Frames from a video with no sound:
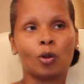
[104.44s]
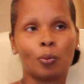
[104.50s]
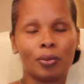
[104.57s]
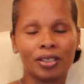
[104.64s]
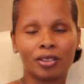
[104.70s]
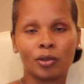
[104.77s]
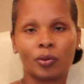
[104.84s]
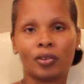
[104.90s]
there,
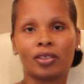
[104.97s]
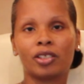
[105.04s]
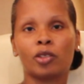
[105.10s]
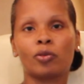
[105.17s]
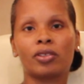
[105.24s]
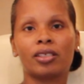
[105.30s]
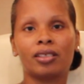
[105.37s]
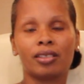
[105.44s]
open
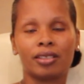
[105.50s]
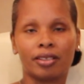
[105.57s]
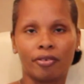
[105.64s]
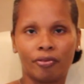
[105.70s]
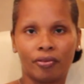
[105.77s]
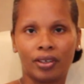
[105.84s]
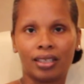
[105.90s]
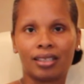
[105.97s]
doors, you'll see
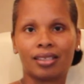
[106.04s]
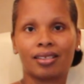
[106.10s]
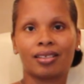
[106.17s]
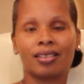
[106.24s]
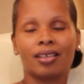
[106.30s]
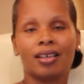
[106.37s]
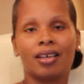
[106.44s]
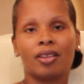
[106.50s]
the
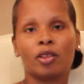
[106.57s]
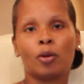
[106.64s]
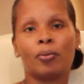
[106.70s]
difference.